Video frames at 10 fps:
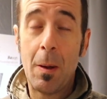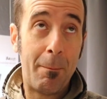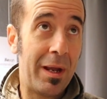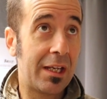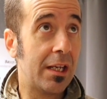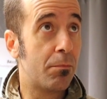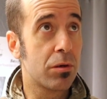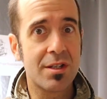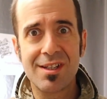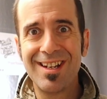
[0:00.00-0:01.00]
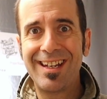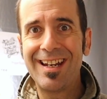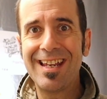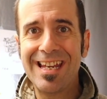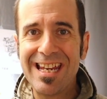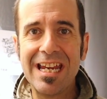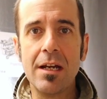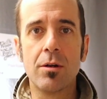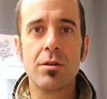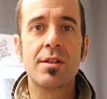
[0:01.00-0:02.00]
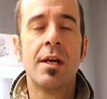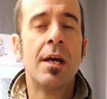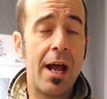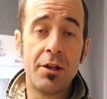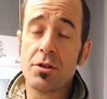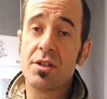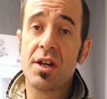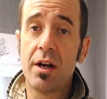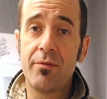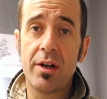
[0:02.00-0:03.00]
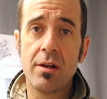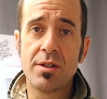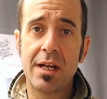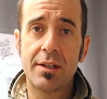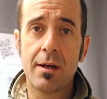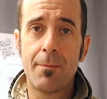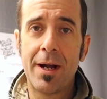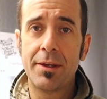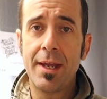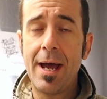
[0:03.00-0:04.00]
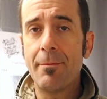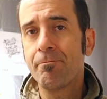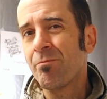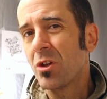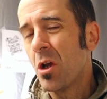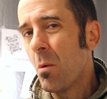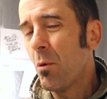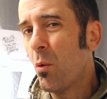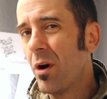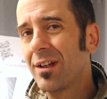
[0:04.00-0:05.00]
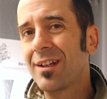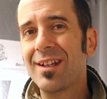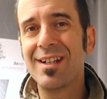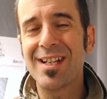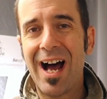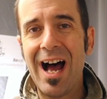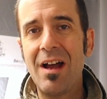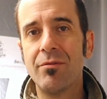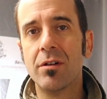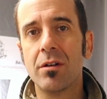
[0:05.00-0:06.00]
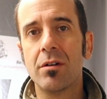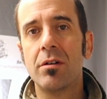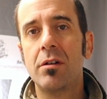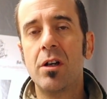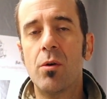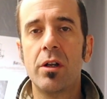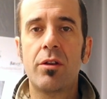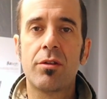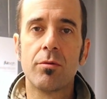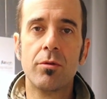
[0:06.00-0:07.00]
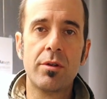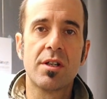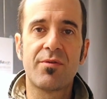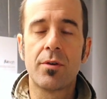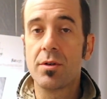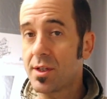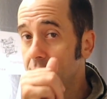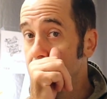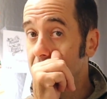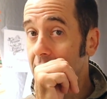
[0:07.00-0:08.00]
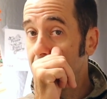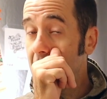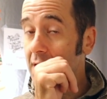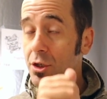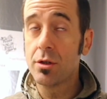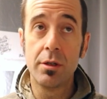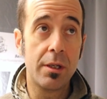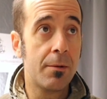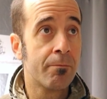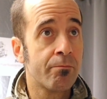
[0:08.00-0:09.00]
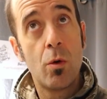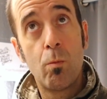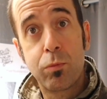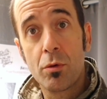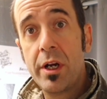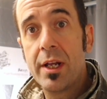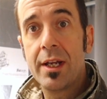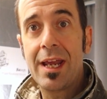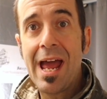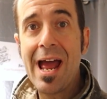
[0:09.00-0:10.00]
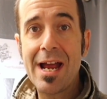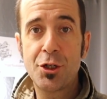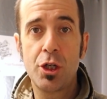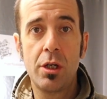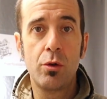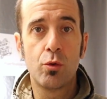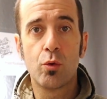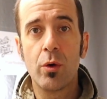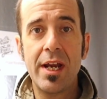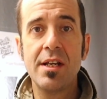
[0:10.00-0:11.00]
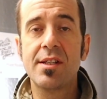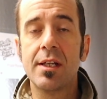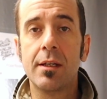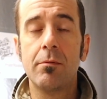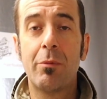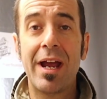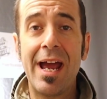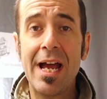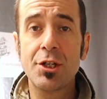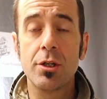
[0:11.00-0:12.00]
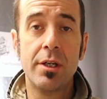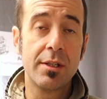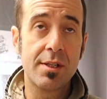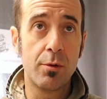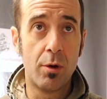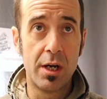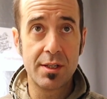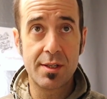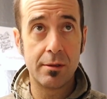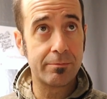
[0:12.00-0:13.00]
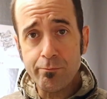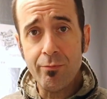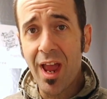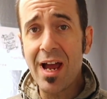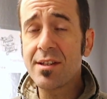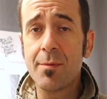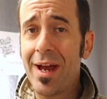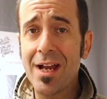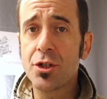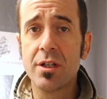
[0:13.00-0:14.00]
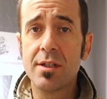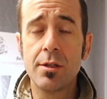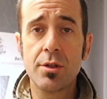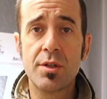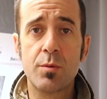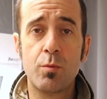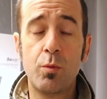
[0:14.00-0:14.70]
picky, persnickety eaters, and there's a ton of videos out there about that. But one of the things I've learned going through this first season and actually breeding, hatching, raising my hatchlings was I had some hatchlings that just